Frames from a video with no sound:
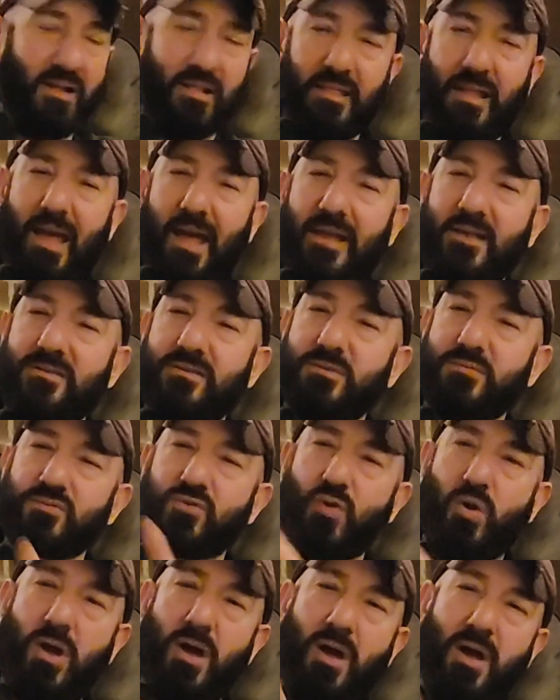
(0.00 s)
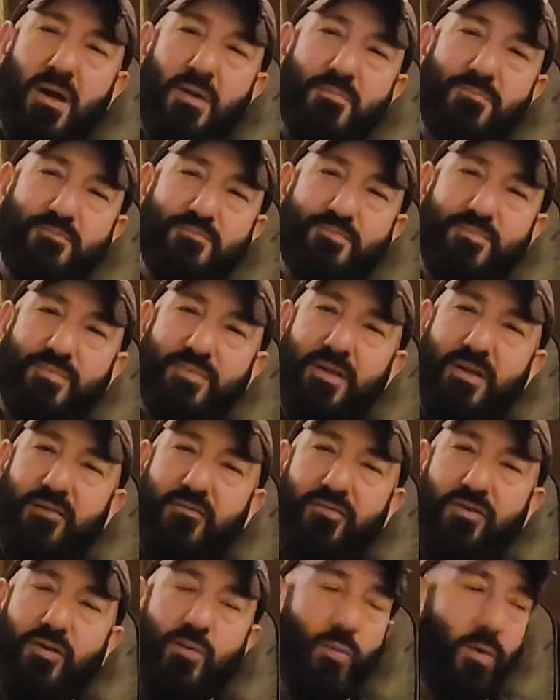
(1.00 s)
Like, subscribe.
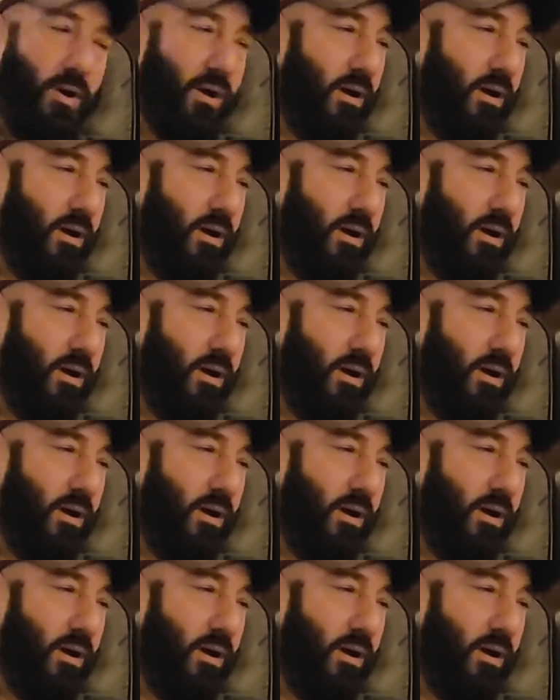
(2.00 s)
If you